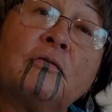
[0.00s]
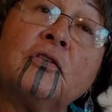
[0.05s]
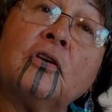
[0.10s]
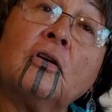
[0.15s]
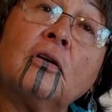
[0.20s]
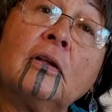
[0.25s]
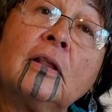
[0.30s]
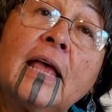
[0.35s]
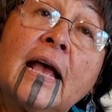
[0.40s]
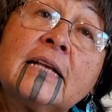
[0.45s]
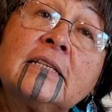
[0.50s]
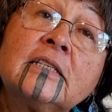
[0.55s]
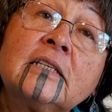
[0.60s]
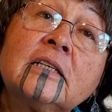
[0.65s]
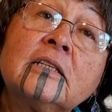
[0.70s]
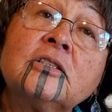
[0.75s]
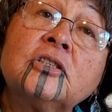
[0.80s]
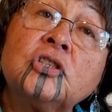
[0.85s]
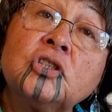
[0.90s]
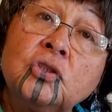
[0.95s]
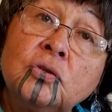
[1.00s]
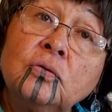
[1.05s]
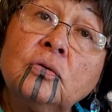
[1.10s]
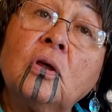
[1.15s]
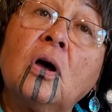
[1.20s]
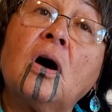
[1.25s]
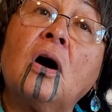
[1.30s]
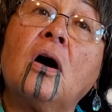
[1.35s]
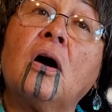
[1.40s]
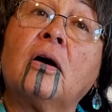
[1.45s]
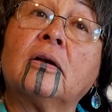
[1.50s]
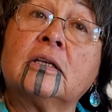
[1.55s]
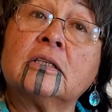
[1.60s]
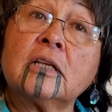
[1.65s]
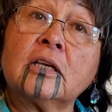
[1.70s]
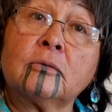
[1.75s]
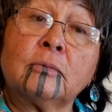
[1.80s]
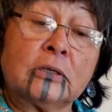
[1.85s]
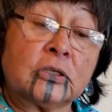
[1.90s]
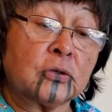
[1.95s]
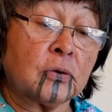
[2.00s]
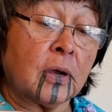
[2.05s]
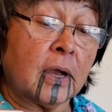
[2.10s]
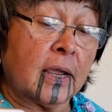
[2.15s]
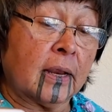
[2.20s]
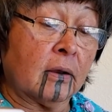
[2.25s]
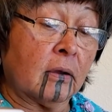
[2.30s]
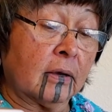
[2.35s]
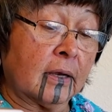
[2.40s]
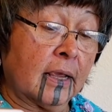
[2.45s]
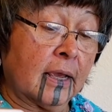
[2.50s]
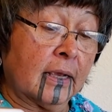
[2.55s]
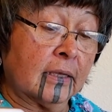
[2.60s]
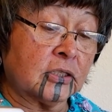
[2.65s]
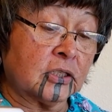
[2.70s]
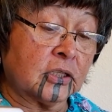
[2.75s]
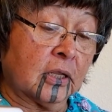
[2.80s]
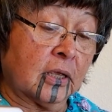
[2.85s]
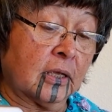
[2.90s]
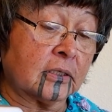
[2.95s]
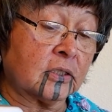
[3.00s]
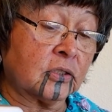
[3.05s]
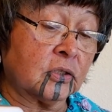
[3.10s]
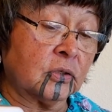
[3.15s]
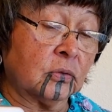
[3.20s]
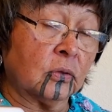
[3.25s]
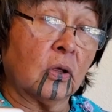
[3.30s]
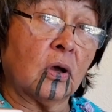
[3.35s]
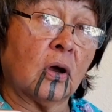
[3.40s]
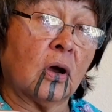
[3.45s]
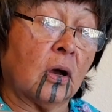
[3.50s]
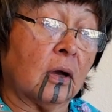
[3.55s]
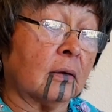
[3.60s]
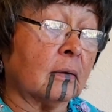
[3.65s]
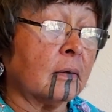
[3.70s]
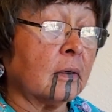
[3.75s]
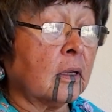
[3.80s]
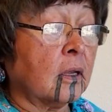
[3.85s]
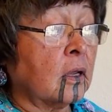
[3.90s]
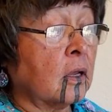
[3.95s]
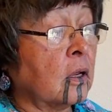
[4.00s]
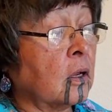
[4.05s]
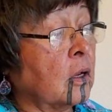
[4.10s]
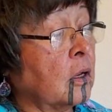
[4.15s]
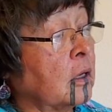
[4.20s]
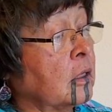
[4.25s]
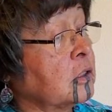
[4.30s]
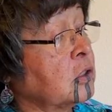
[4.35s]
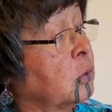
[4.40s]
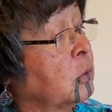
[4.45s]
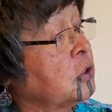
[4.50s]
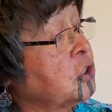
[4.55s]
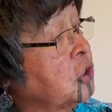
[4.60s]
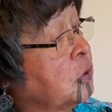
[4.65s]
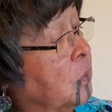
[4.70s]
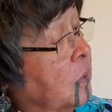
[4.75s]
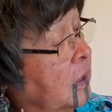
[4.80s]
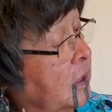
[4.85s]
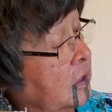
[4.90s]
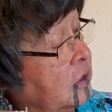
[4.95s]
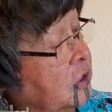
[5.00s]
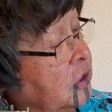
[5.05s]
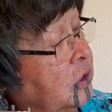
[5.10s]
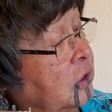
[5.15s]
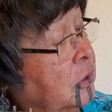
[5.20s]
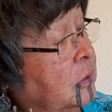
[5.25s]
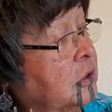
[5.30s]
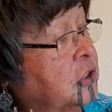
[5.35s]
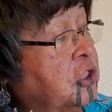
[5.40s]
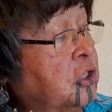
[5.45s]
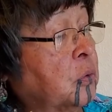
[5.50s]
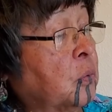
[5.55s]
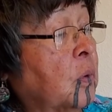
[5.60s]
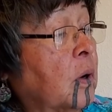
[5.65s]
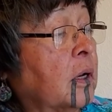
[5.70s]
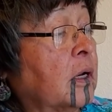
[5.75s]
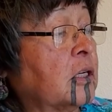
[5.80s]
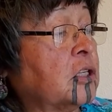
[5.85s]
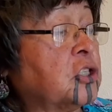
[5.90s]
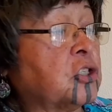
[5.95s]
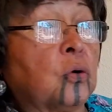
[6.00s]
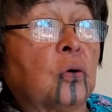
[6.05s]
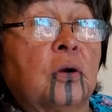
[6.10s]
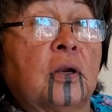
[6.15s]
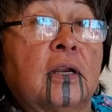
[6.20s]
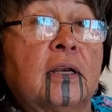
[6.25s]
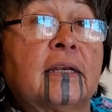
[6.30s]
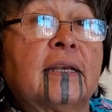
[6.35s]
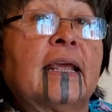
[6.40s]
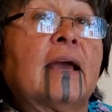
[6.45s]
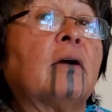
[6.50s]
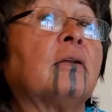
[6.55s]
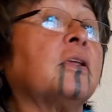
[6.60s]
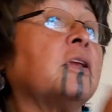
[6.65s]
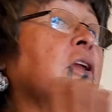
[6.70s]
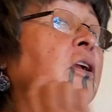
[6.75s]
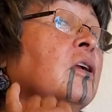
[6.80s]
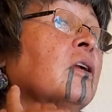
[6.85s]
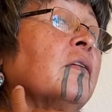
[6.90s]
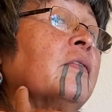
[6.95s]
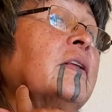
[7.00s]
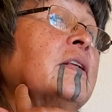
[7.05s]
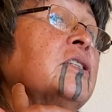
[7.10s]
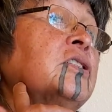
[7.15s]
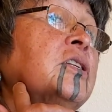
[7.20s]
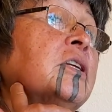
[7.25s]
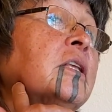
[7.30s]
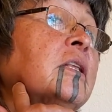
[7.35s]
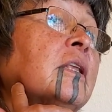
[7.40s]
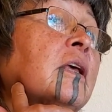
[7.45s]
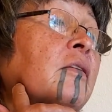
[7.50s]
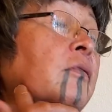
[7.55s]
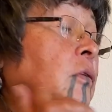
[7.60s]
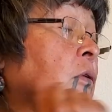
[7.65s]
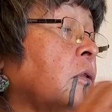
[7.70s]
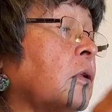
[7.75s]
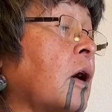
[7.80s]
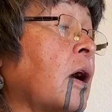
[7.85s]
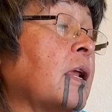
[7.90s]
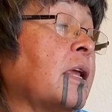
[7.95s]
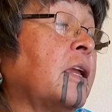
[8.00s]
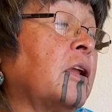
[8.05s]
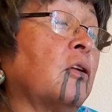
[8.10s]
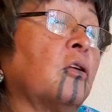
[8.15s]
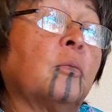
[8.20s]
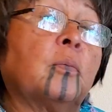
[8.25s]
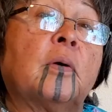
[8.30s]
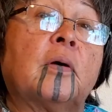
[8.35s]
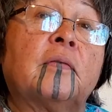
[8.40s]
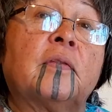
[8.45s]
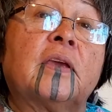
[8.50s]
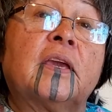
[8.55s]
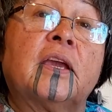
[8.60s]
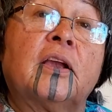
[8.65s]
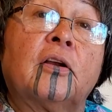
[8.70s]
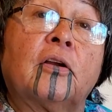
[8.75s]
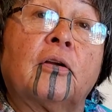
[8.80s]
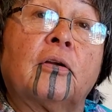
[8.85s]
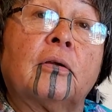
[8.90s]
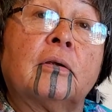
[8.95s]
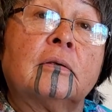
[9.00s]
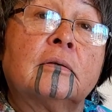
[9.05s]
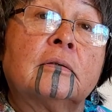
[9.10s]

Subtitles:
your elastic is too long, just like we tried on Angela, it's too long. So what you want to do is you want to shorten it down here on the chin level, not here up on the ear.